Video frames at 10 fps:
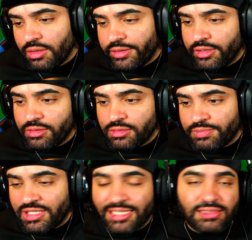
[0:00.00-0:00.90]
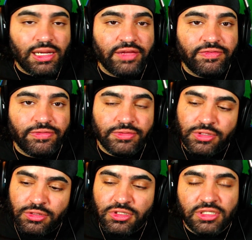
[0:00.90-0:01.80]
you know but that's life
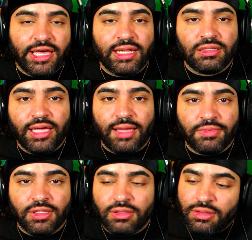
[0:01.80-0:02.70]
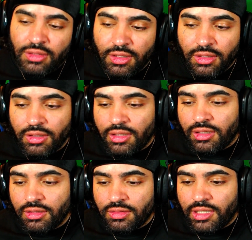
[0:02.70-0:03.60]
so you just got to adapt and
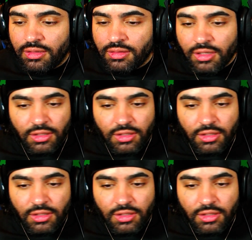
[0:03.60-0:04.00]
and and